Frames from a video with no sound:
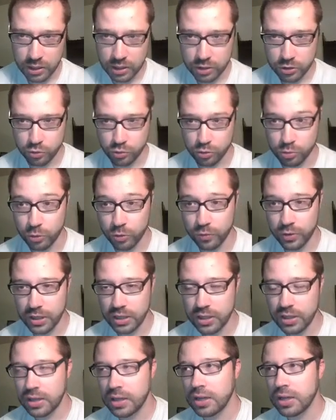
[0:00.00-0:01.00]
to remove
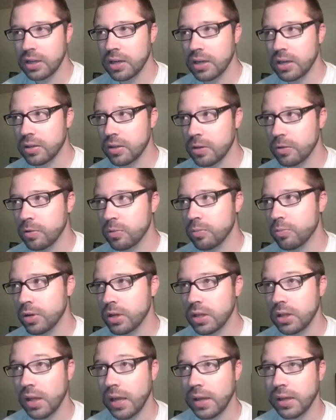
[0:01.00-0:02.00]
it, they're
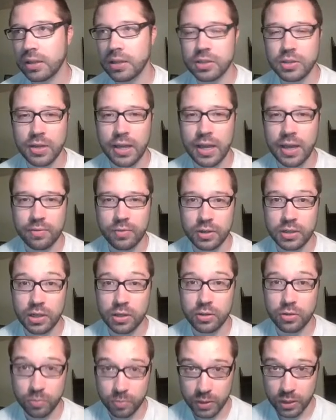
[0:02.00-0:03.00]
pretty likely to have
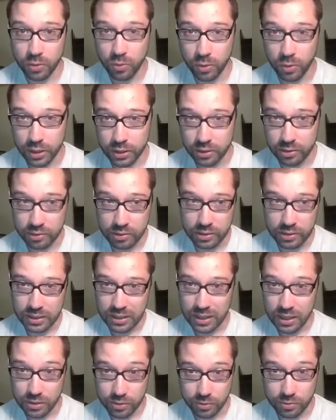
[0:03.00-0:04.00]
another big one
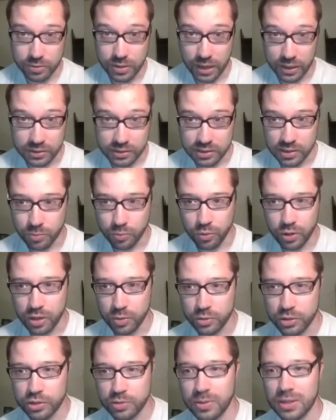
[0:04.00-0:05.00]
in their deck somewhere,
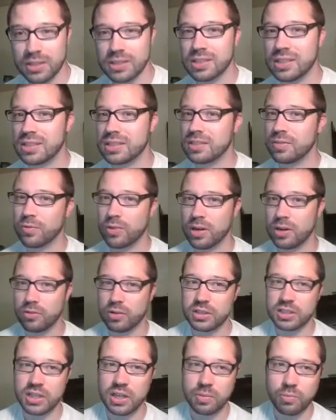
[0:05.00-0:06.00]
which makes this a very
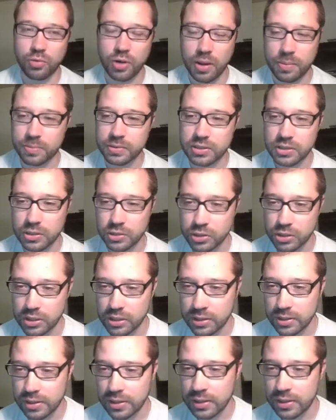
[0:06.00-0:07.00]
risky proposition.
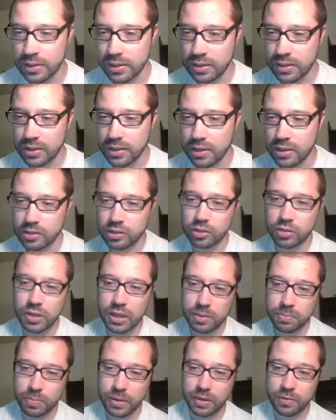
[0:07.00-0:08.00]
You
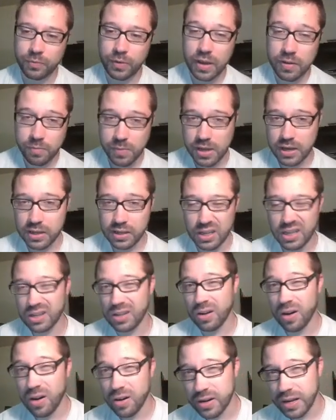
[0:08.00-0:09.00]
can pay 5 mana and get a
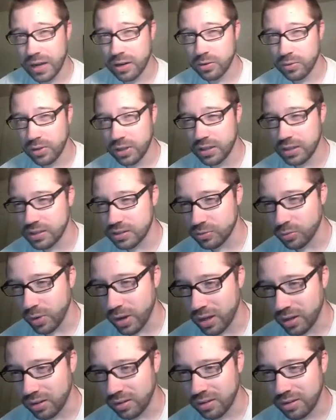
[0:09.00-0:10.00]
card out of it as
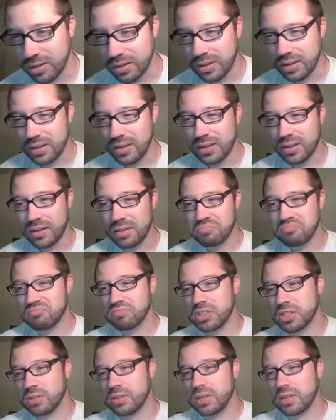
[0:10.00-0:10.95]
well, so